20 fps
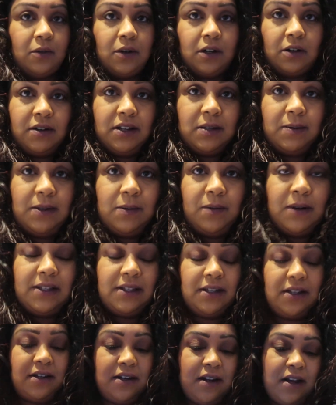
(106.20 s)
all a Christmas
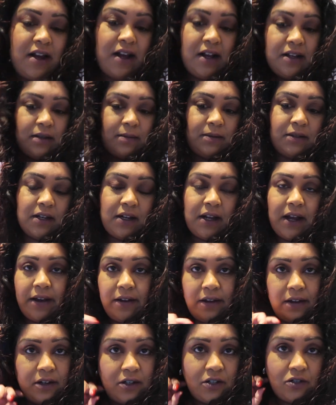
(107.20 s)
present. So I'm just gonna go
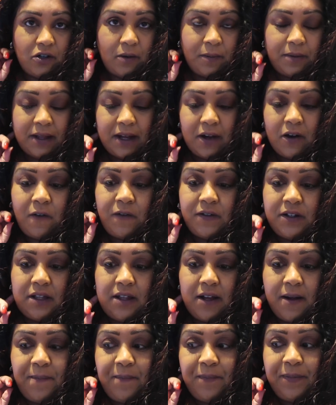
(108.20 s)
and drop that off to
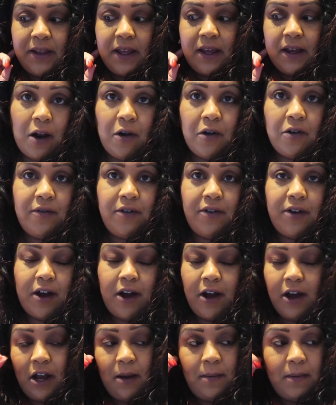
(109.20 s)
them. And en route at
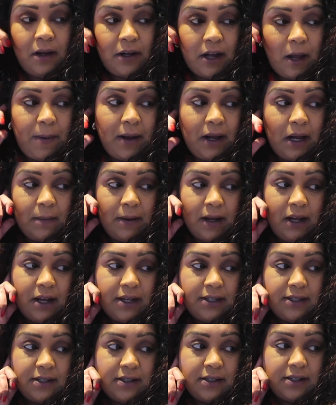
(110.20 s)
home, I'll go pick up my
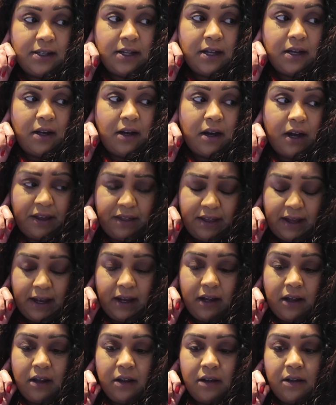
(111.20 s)
cousins, I
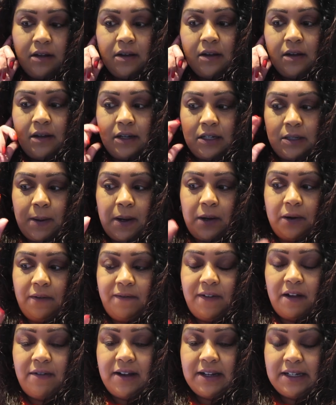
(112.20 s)
think, depending on
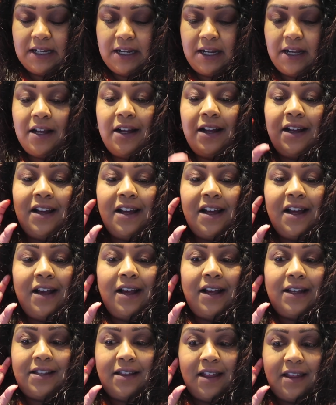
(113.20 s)
if they're ready,
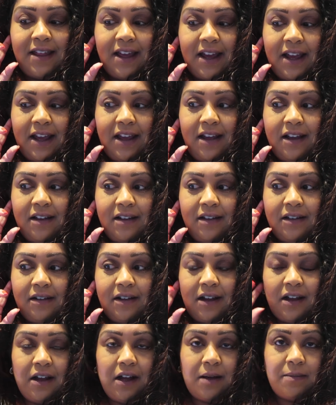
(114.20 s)
so that they
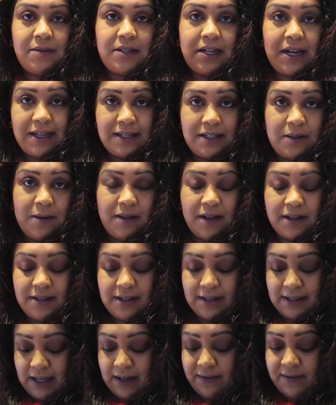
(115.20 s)
can come to Leicester with us
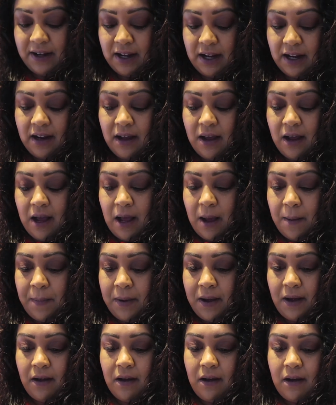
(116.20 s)
this evening.
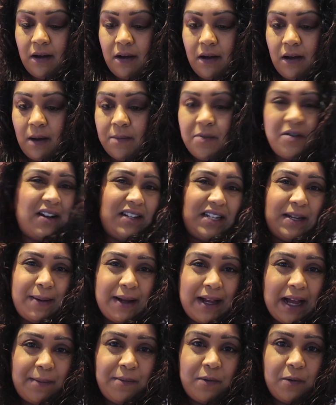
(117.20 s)
But I'm not gonna take my
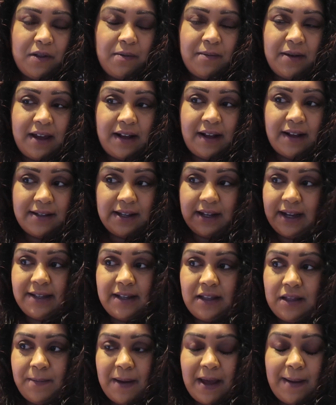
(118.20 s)
camera with me because, like I
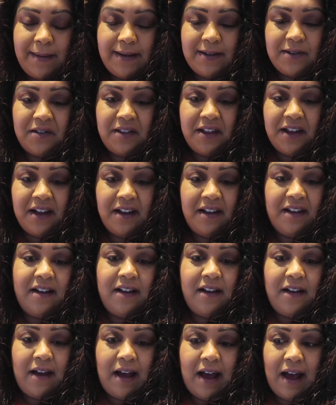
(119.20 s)
said, the baby's not there,
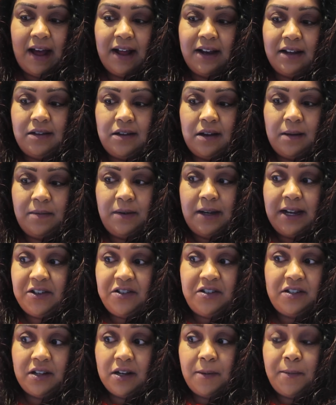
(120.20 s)
and I'm literally
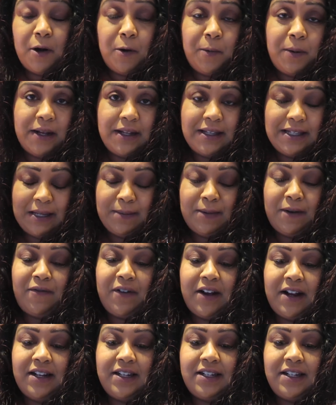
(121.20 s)
just gonna pop in, see my
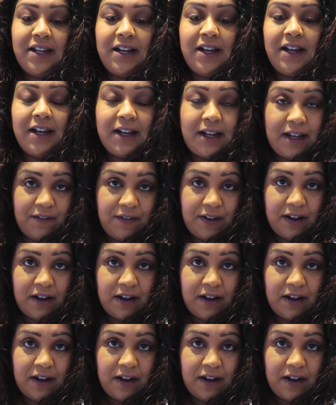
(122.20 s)
friend, give